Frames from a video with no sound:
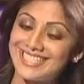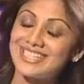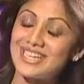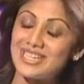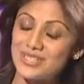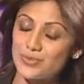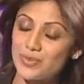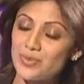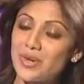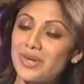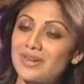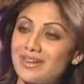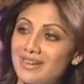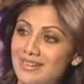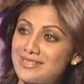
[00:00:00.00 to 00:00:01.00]
Yes, we won
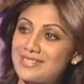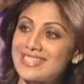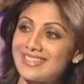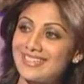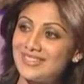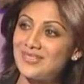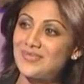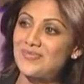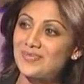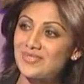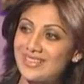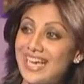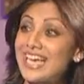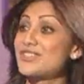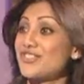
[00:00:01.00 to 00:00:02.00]
it last year.
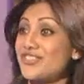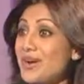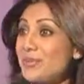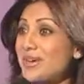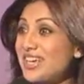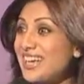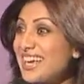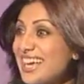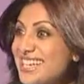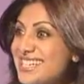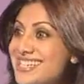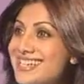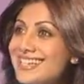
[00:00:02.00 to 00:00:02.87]
Thanks for rubbing it in.